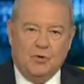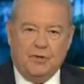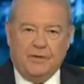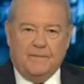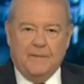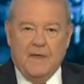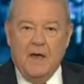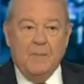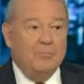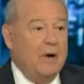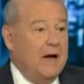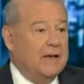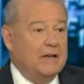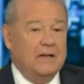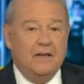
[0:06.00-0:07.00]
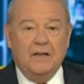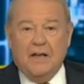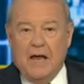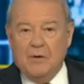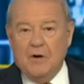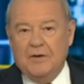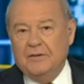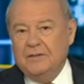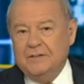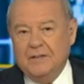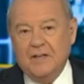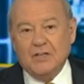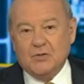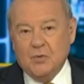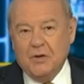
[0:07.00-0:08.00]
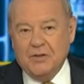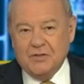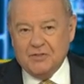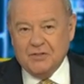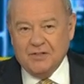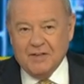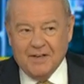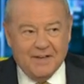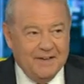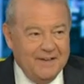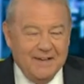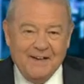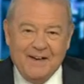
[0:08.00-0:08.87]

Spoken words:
morning. Mike Lee, however, he's with us today,